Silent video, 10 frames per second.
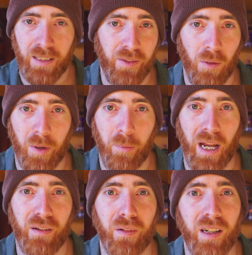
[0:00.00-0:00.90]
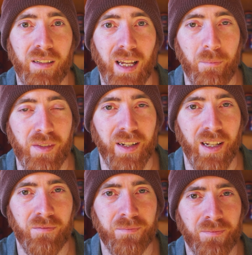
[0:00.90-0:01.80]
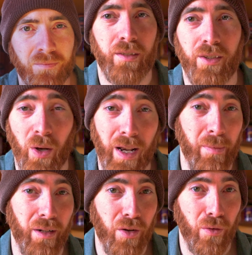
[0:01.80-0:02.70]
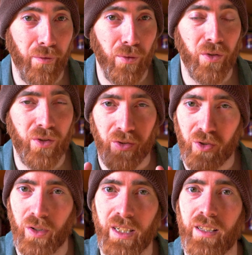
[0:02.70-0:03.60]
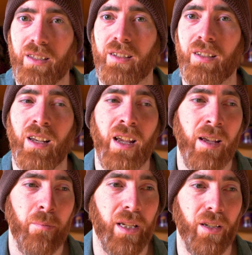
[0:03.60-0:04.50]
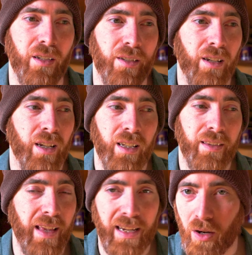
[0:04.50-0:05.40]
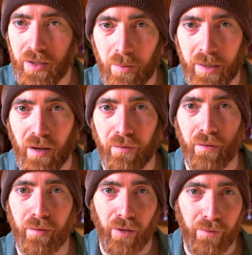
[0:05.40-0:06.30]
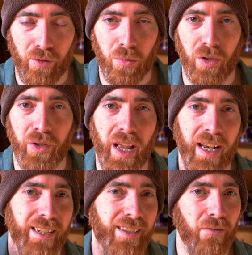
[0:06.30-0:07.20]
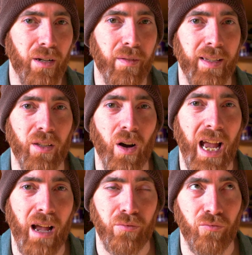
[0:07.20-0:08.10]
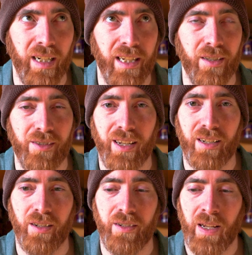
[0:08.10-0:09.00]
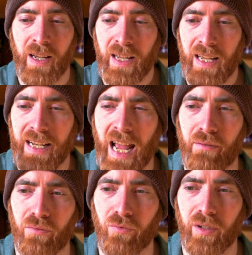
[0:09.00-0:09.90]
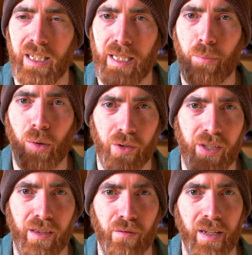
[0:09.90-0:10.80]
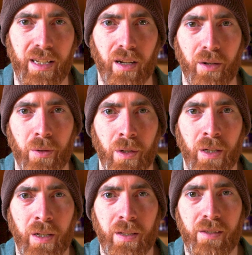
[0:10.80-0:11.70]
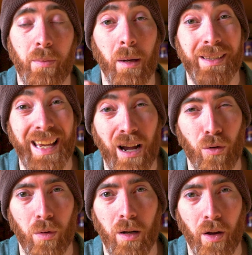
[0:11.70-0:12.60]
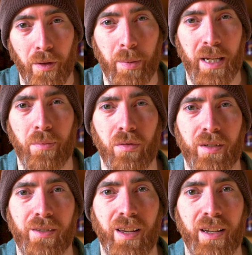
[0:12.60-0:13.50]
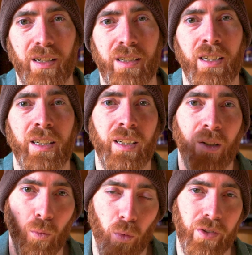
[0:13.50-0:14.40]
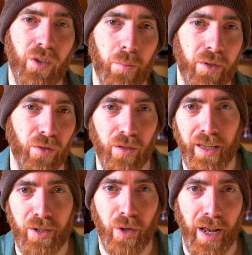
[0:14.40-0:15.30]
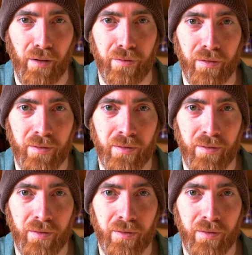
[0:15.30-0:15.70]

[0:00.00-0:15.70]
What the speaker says: Don't want to pay for emptying it. So let me know your thoughts on toilets, because they're going to be different for everyone. And is there anything that I haven't really considered and haven't really put in the video to be able to help other people consider what type of toilet they should have?